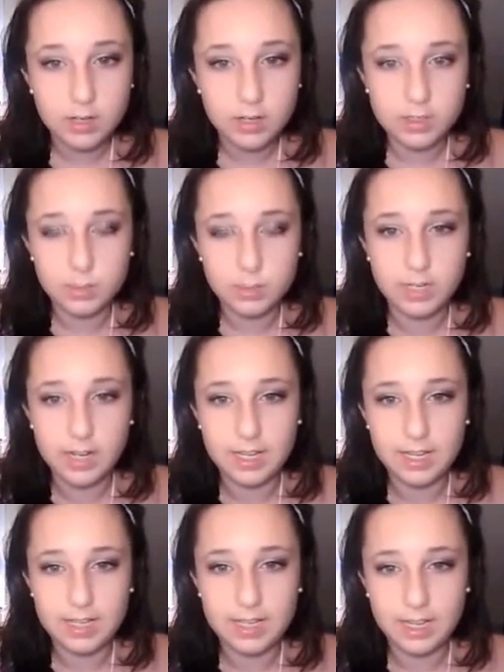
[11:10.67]
I just want to get
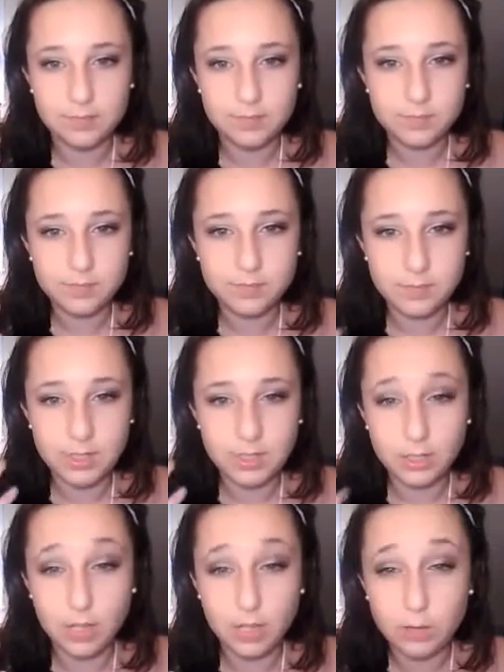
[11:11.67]
like that
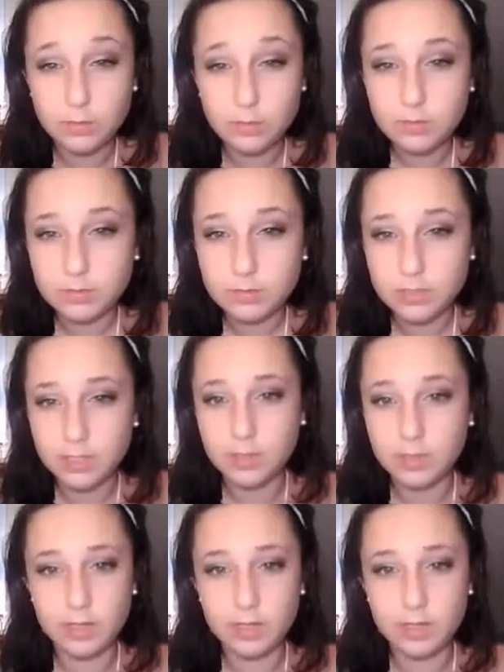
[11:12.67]
glow, you know?